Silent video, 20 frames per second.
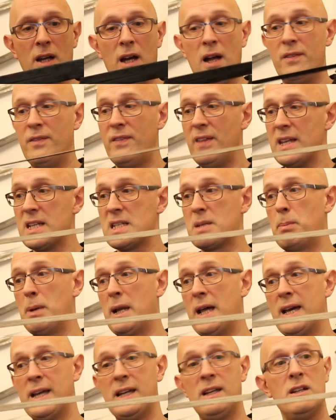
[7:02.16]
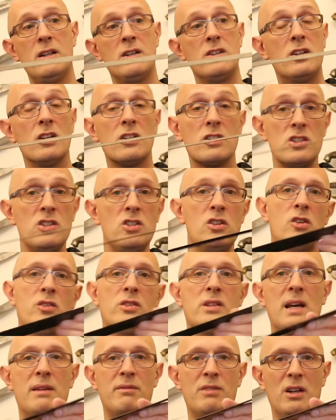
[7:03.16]
And this blade does
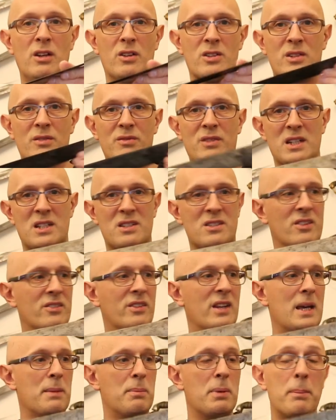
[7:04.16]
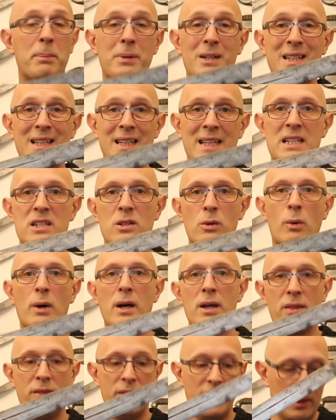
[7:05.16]
not have a lot of distal taper, but it is
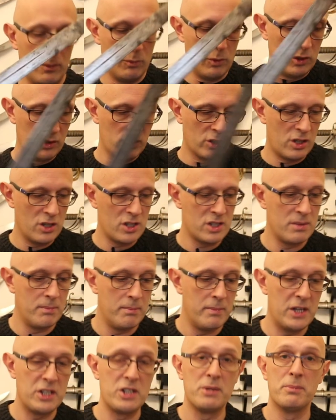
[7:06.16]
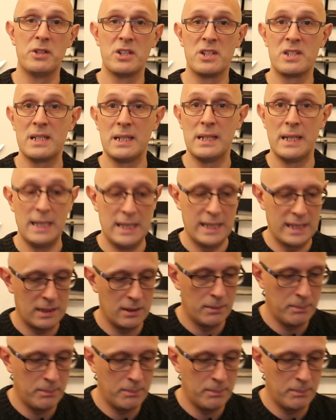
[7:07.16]
quite thin. We'll look at some measurements in a little